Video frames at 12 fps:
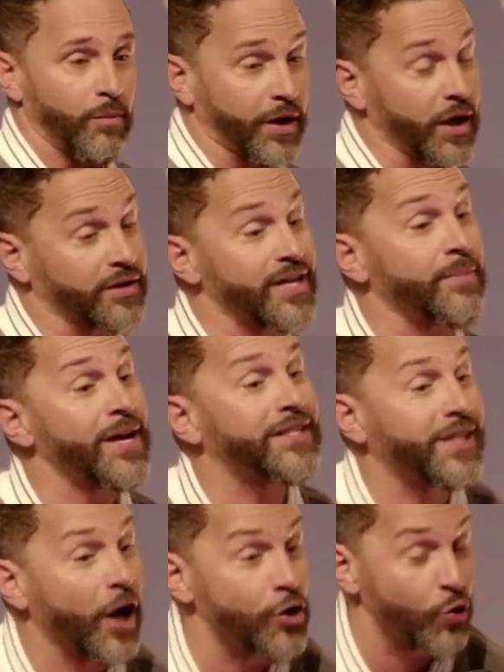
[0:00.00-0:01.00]
Because let me
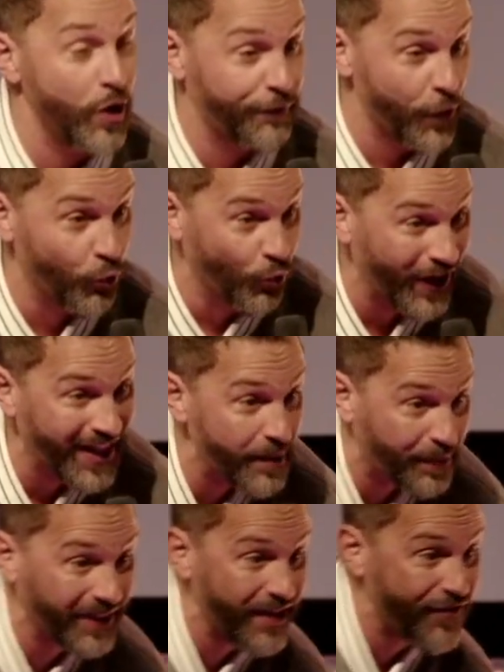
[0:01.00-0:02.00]
tell you, if you really
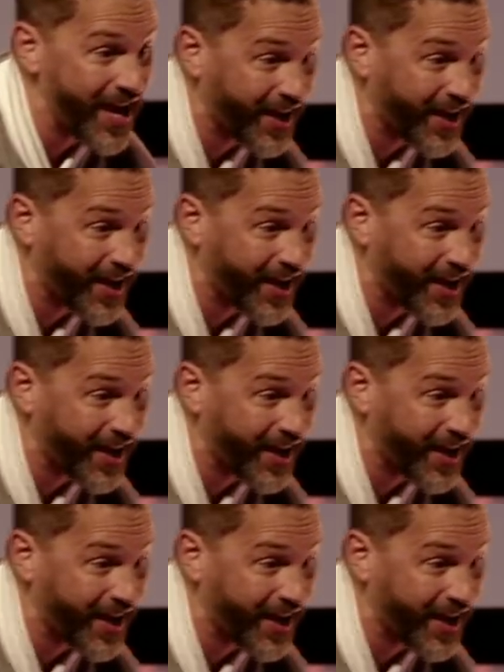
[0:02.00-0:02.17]
believe